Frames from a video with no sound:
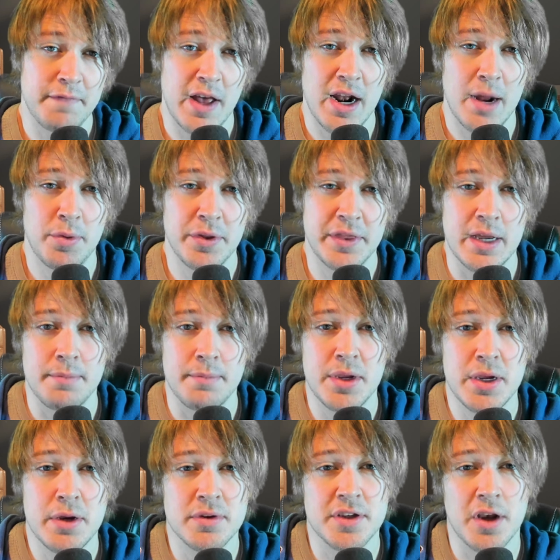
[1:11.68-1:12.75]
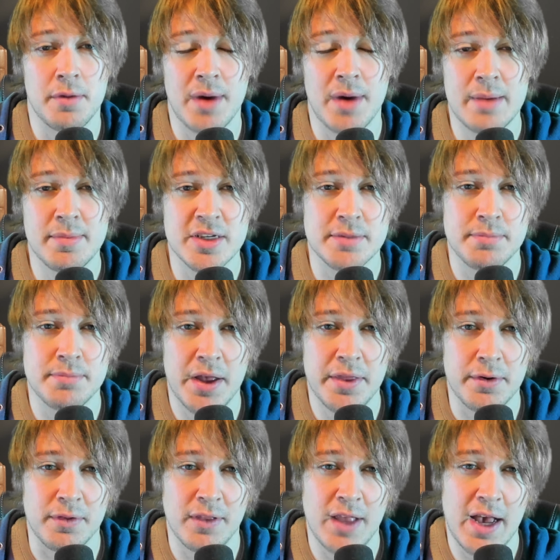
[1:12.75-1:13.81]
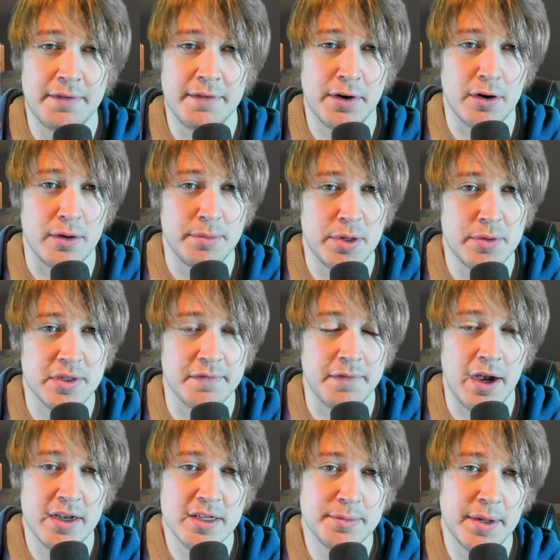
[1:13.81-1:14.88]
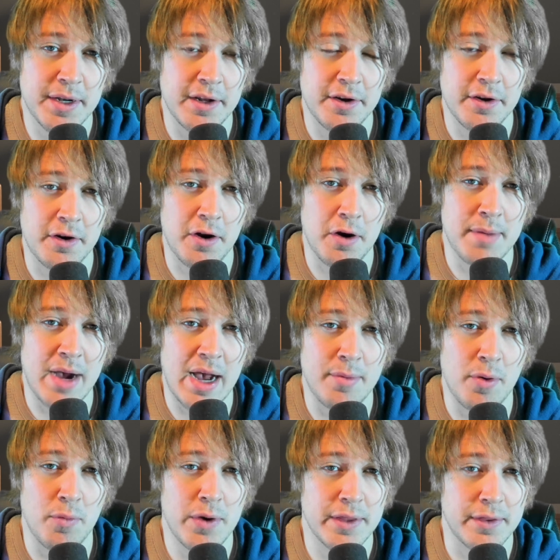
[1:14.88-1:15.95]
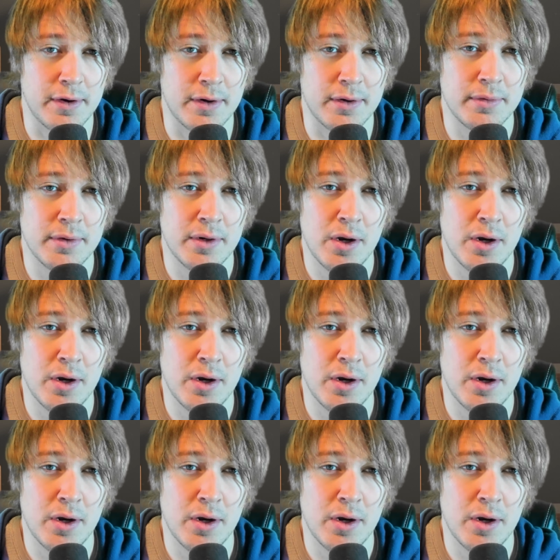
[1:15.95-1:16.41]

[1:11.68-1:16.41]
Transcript: and fed up with the abuse, Omaima's mother left her abusive husband and took Omaima with her.